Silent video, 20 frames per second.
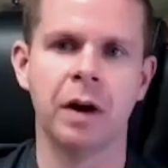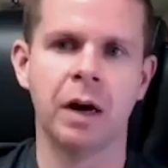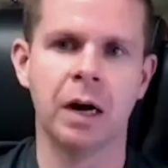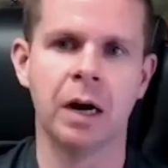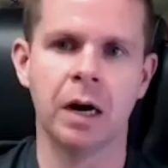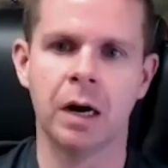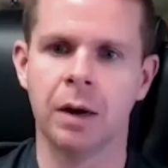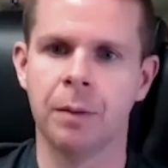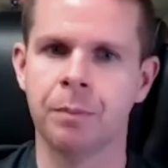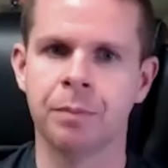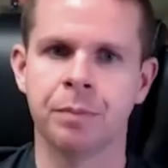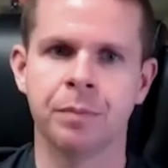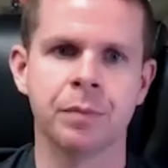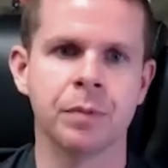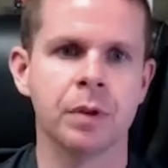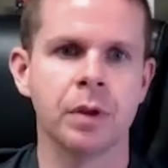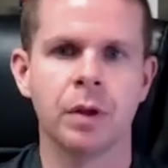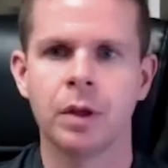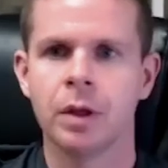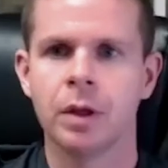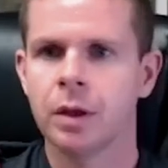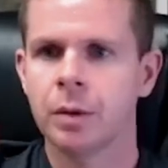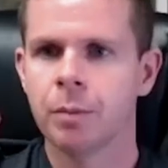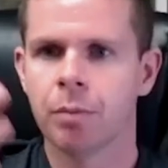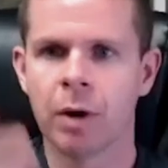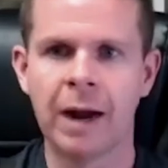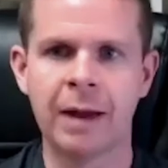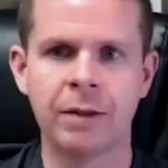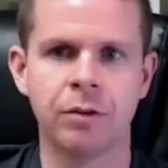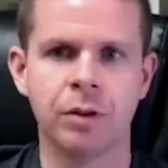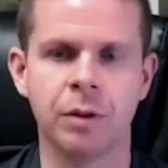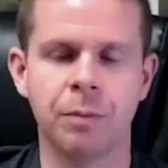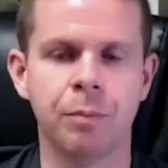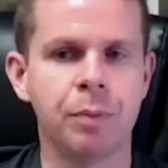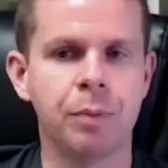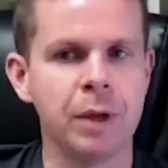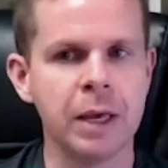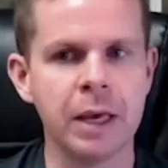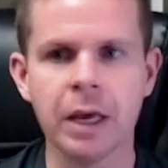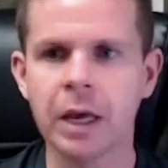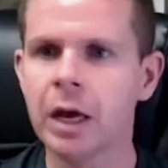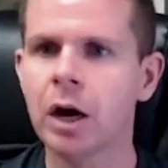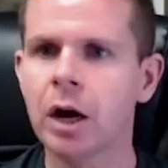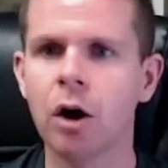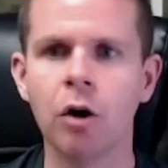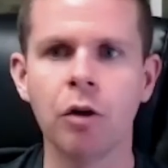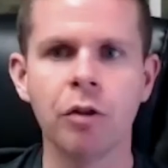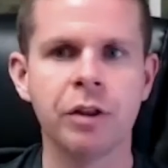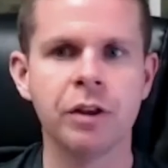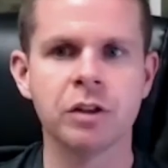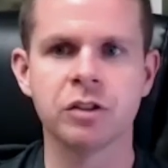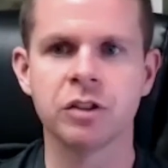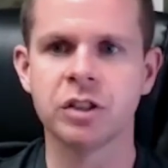Heat. Um, Bradley Beal. There's